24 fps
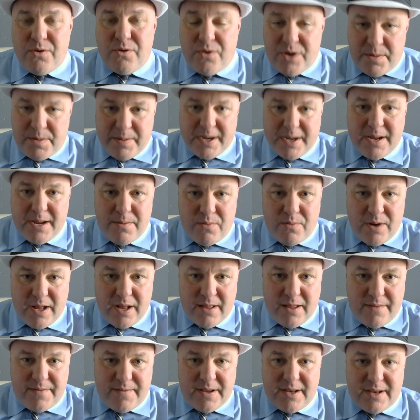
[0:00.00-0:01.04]
in order to become
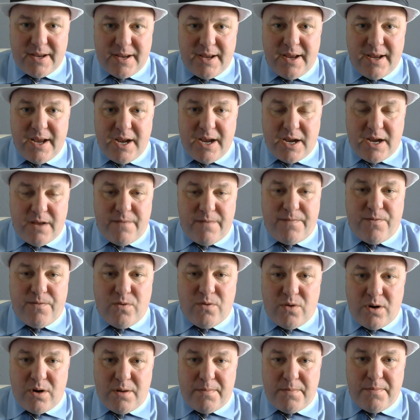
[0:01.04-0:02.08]
relevant and
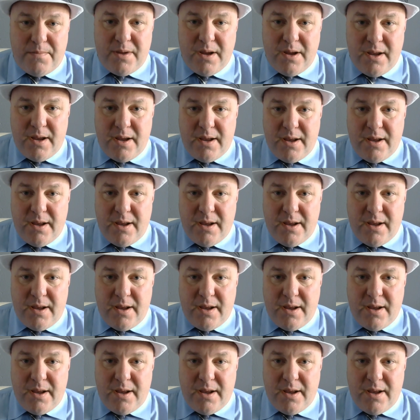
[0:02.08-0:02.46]
conform